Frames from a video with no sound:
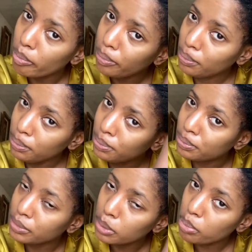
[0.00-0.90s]

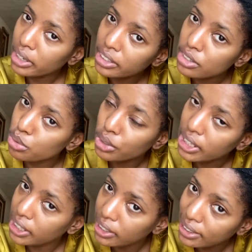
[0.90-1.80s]
The product is
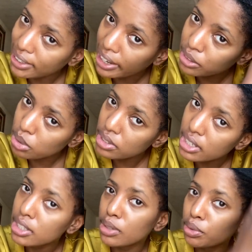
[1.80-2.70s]
really light, so it's
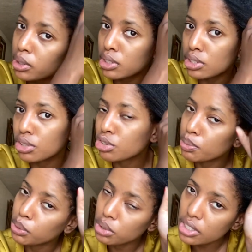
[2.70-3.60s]
easy for it to
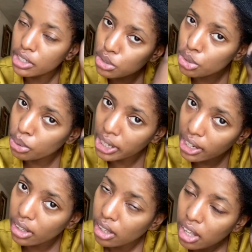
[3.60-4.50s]
distribute into your hair.